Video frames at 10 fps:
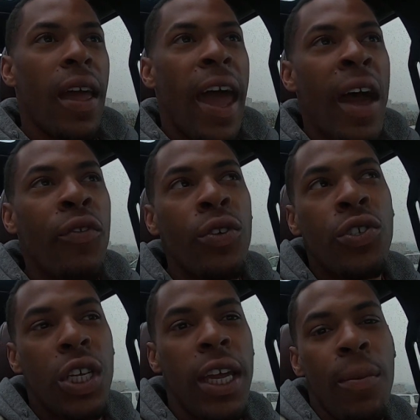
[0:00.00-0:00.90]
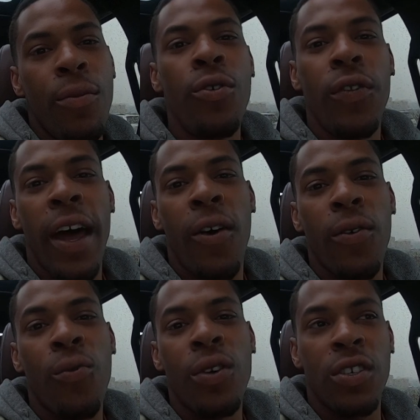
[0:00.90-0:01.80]
after she had moved
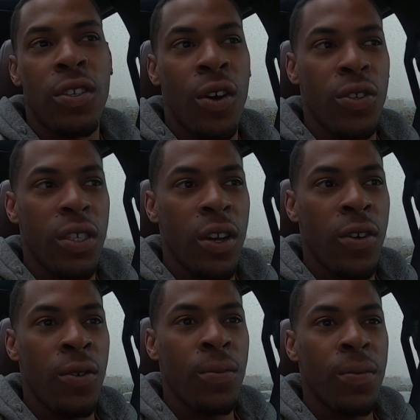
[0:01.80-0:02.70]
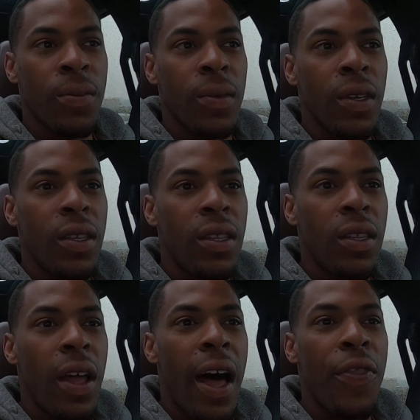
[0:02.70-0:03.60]
out and went to the nursing home,
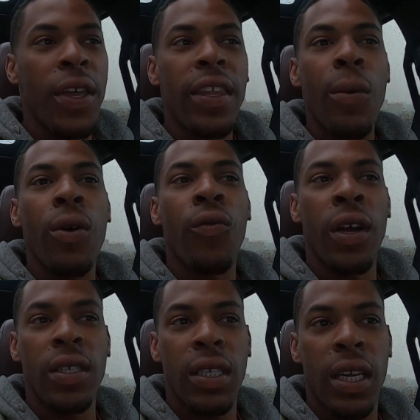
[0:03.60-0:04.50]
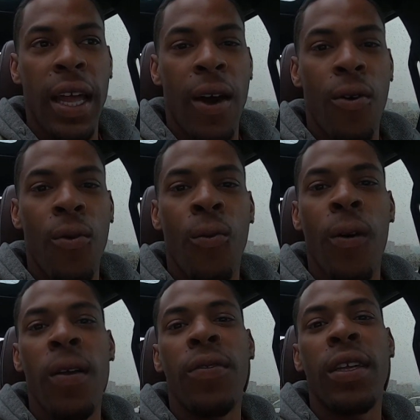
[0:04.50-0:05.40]
I think they were renting it out.
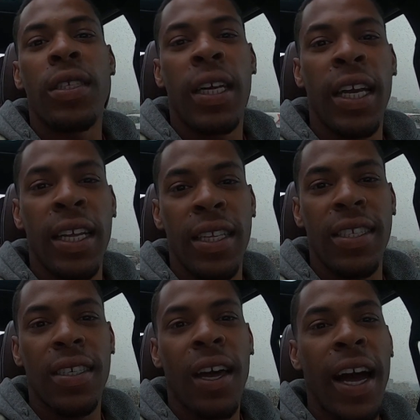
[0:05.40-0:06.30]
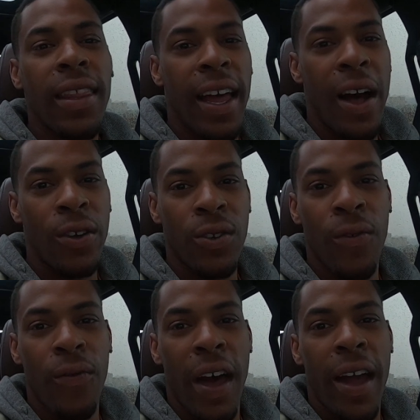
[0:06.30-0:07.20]
One of the tenants caught the house
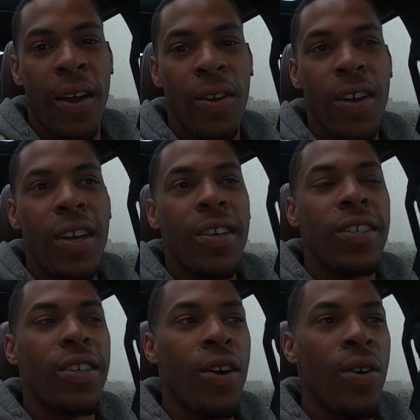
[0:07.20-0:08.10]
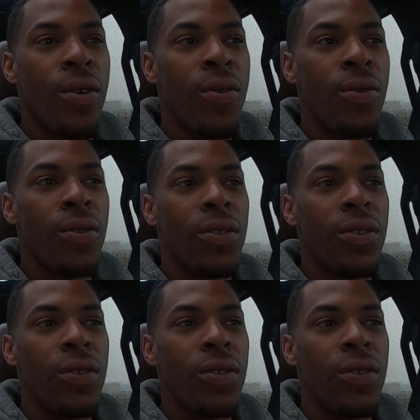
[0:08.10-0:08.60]
on fire. So